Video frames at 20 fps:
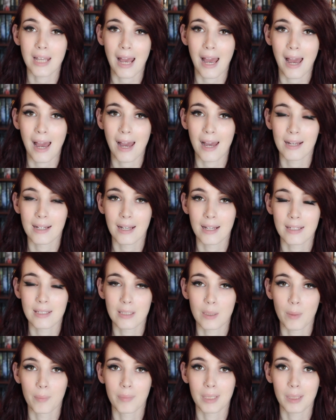tag
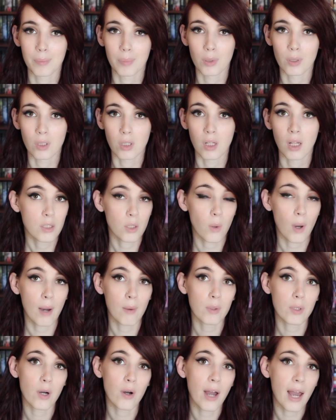some people. So I
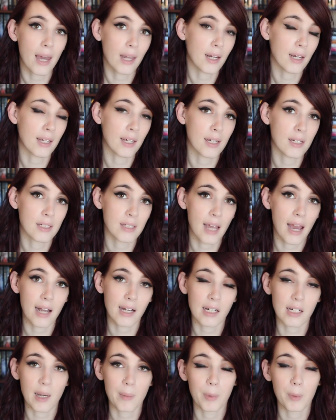will go ahead and
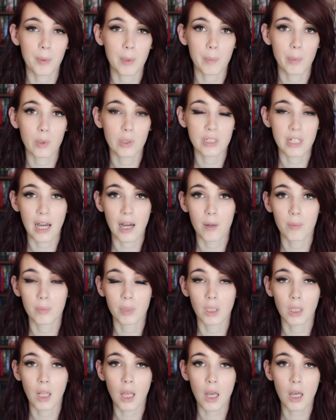tag a couple people down
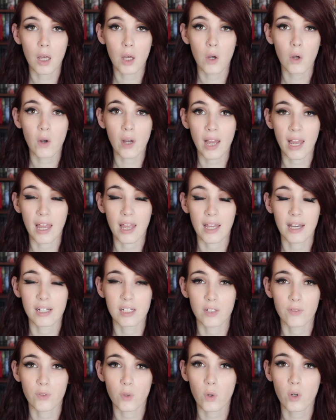below,
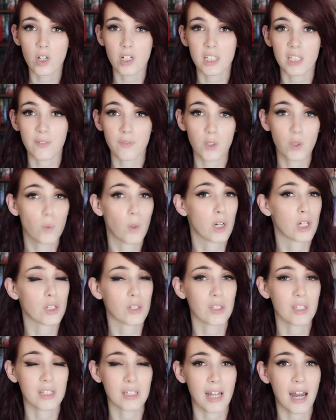and of course if you want to
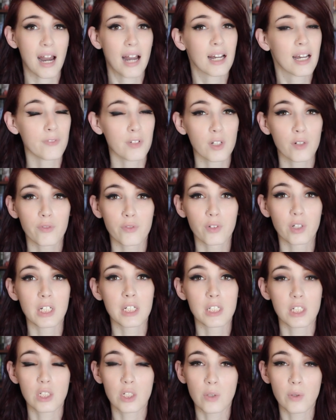do this tag, feel free
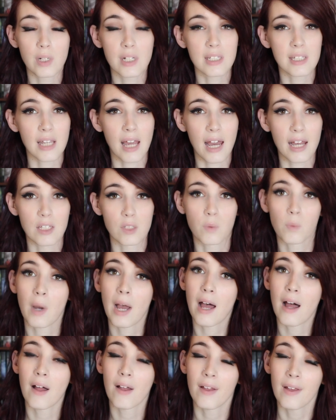to do it as
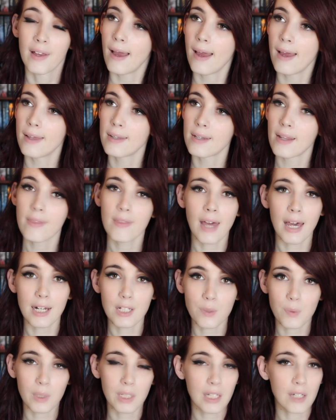well. And that
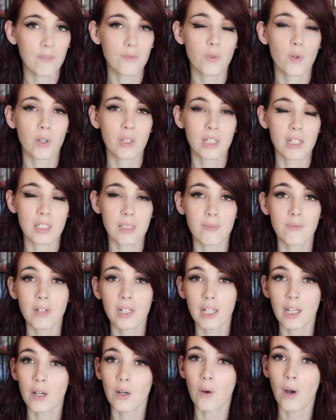is really it for this
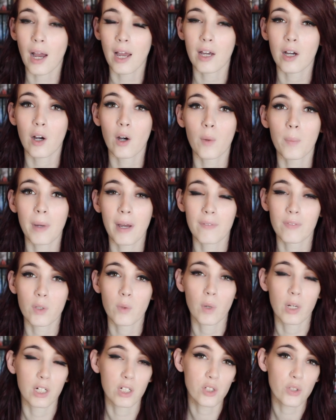video. I hope
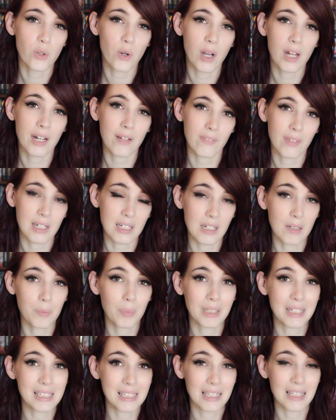everyone enjoyed. If they did,
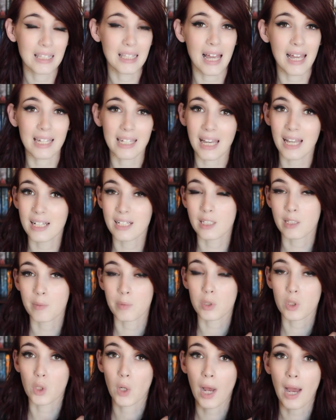please like and
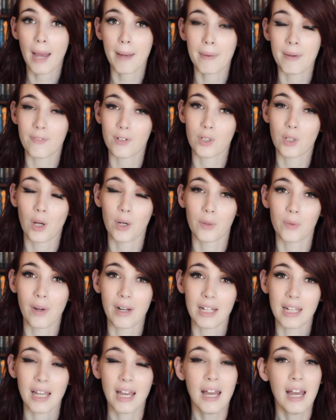subscribe if you're not
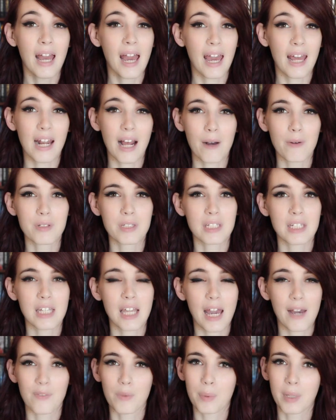already, and I will
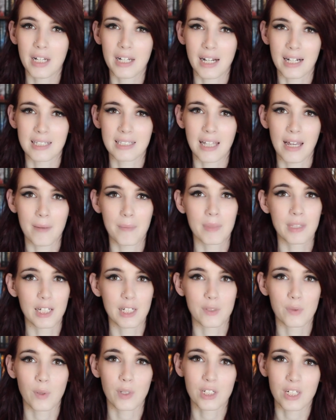see everybody next time.
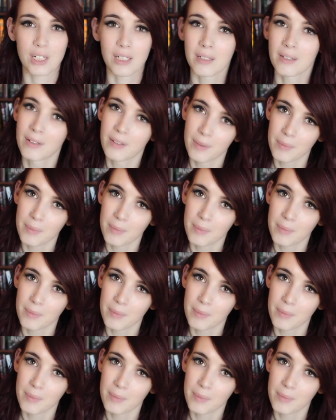Thanks for watching.